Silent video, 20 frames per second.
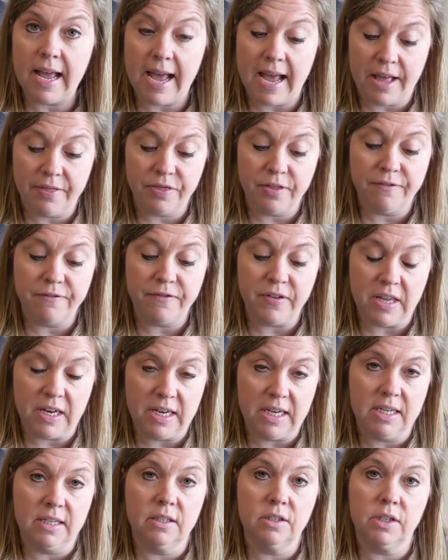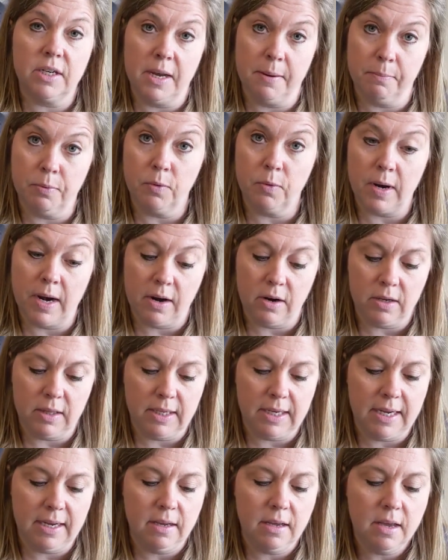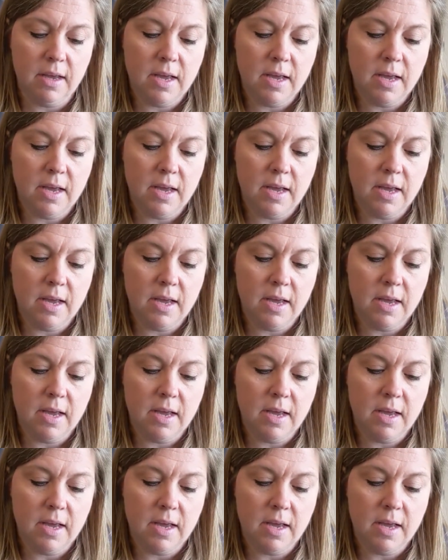at the Finneys temporarily.